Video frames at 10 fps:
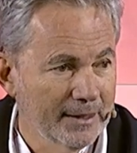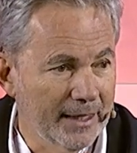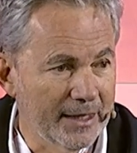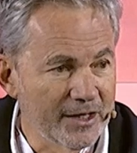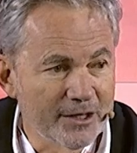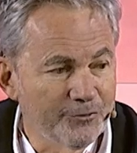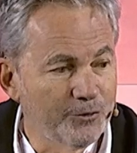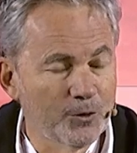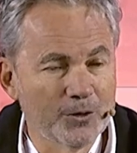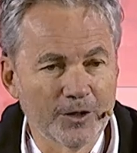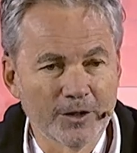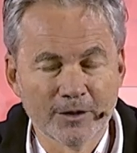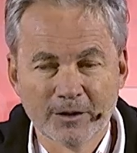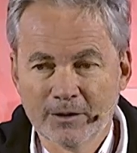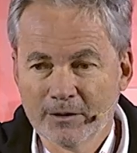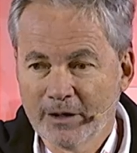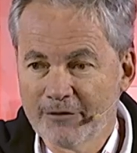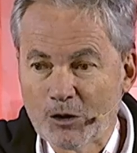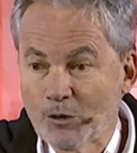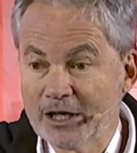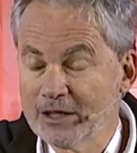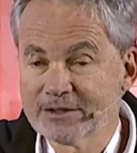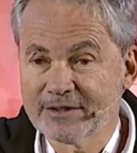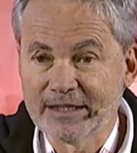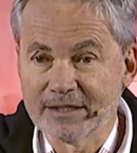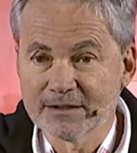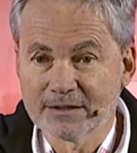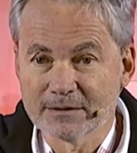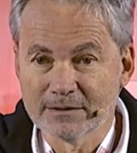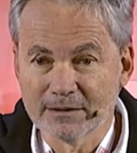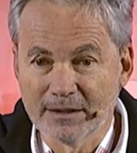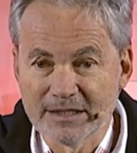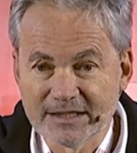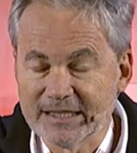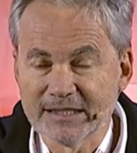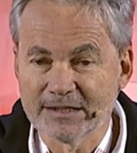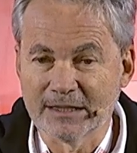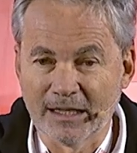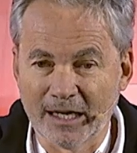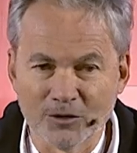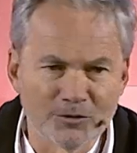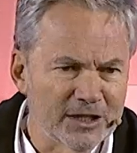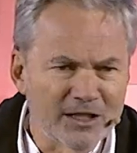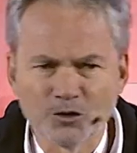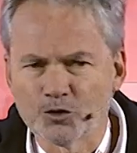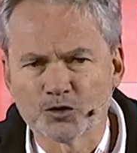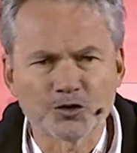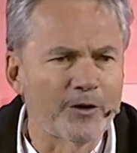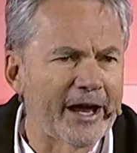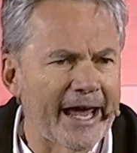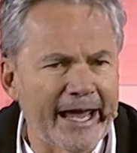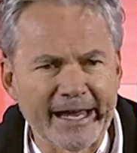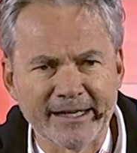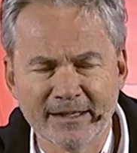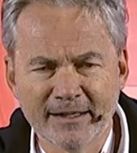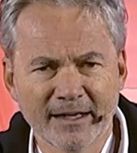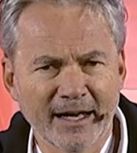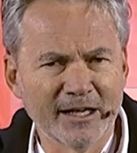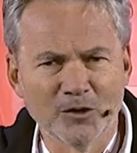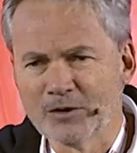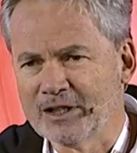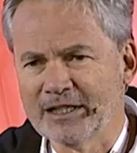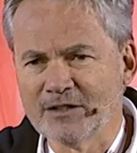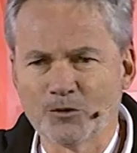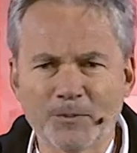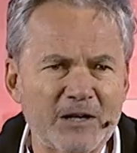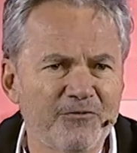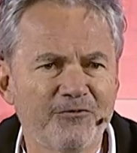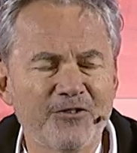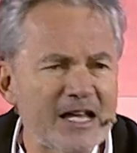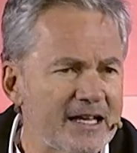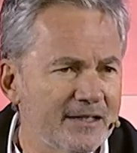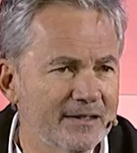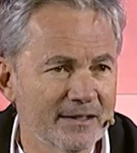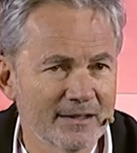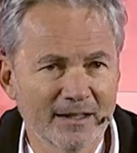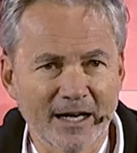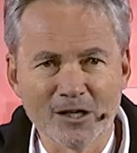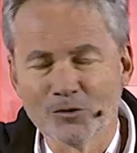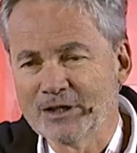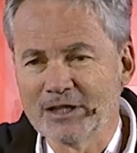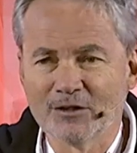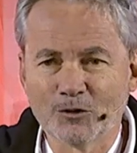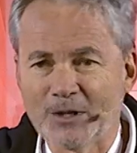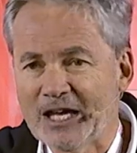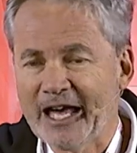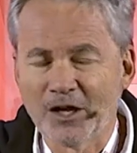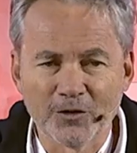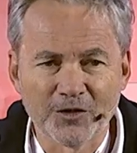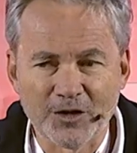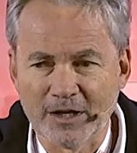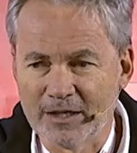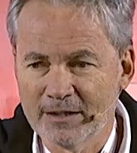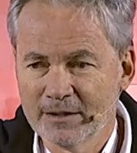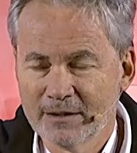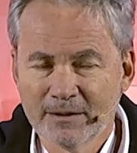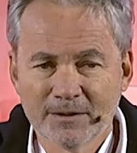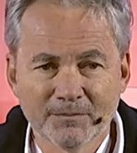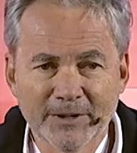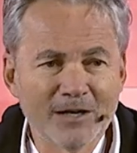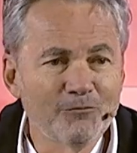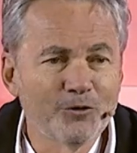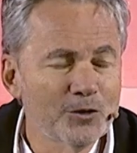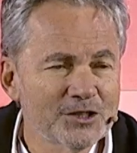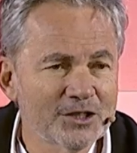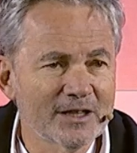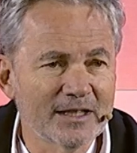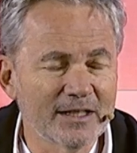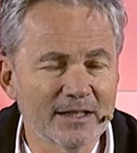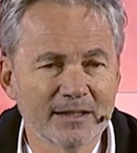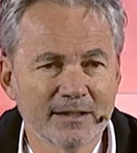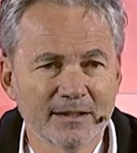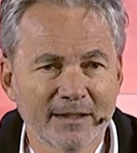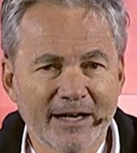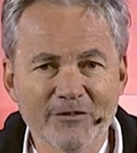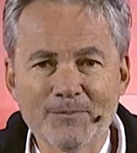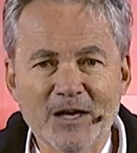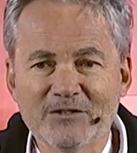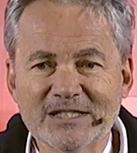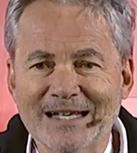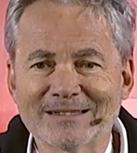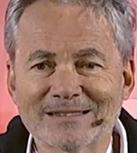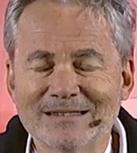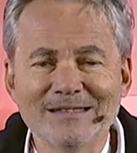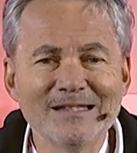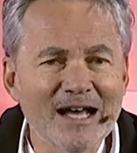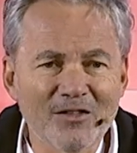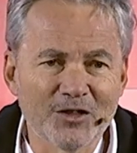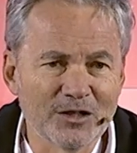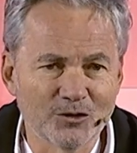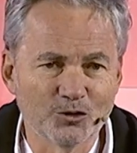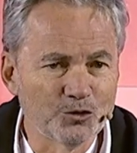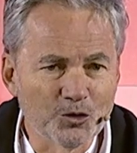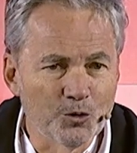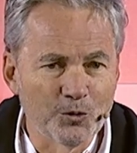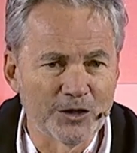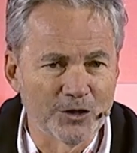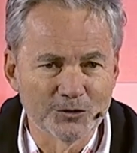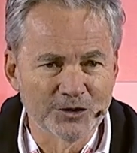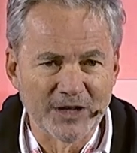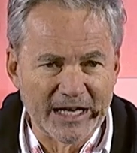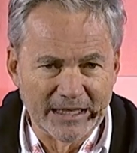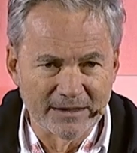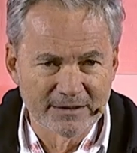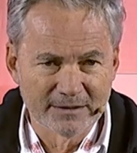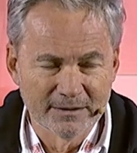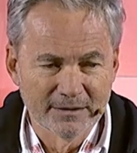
And therefore, everyone else thinks it's easy. I only need to train. I only need to be fit. I only need to be healthy. But unfortunately, having babies has nothing to do with those things.